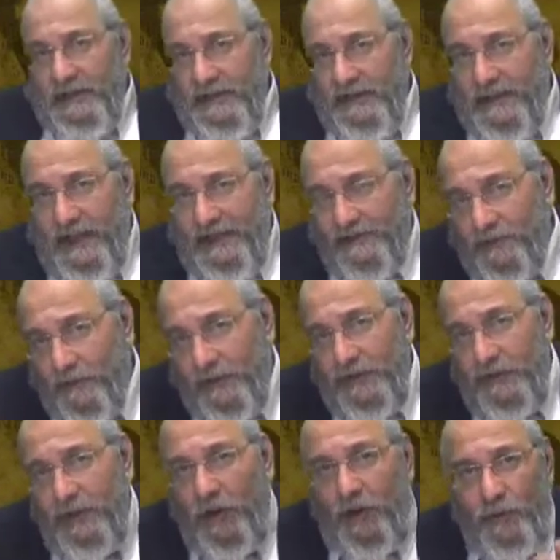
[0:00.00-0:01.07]
That's not
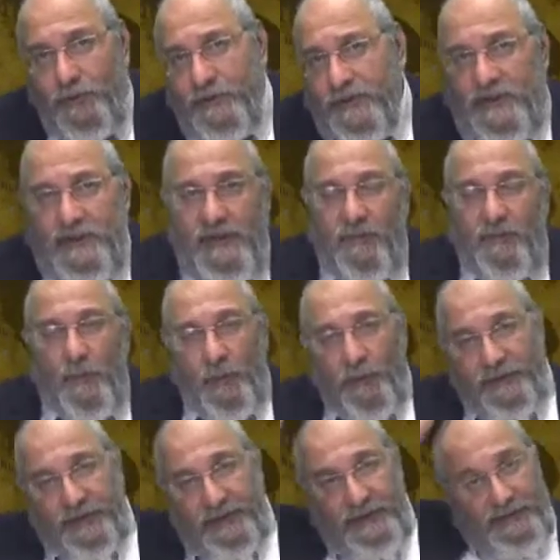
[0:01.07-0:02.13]
included in the
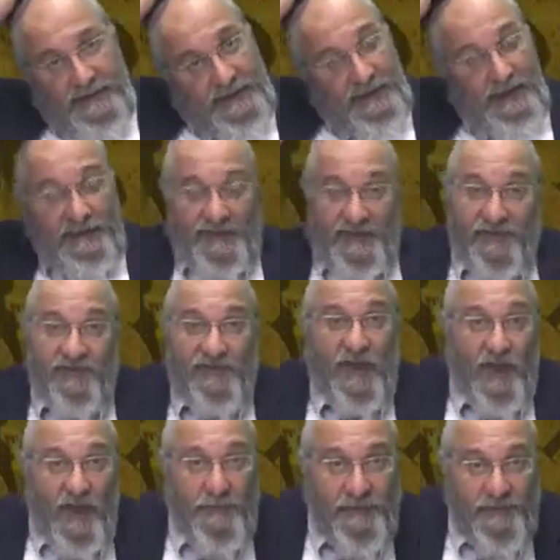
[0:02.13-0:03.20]
mourning at this
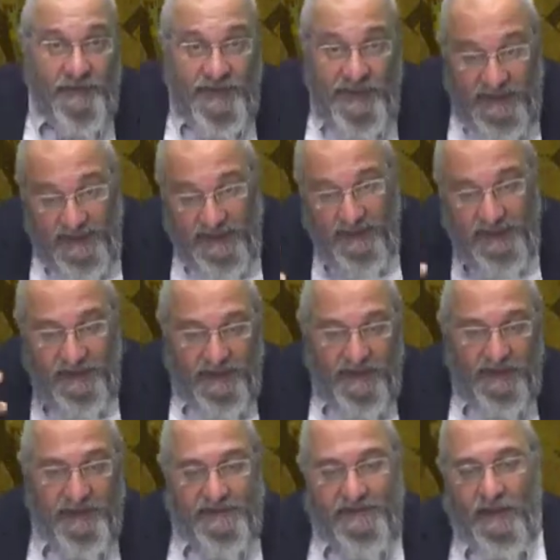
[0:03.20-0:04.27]
time of the year,
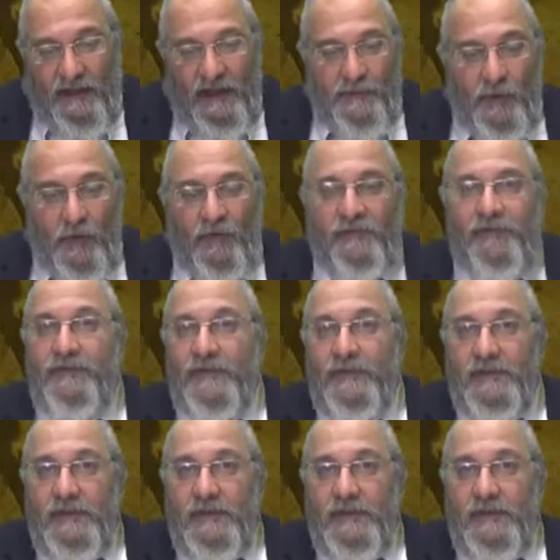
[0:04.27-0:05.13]
in the time of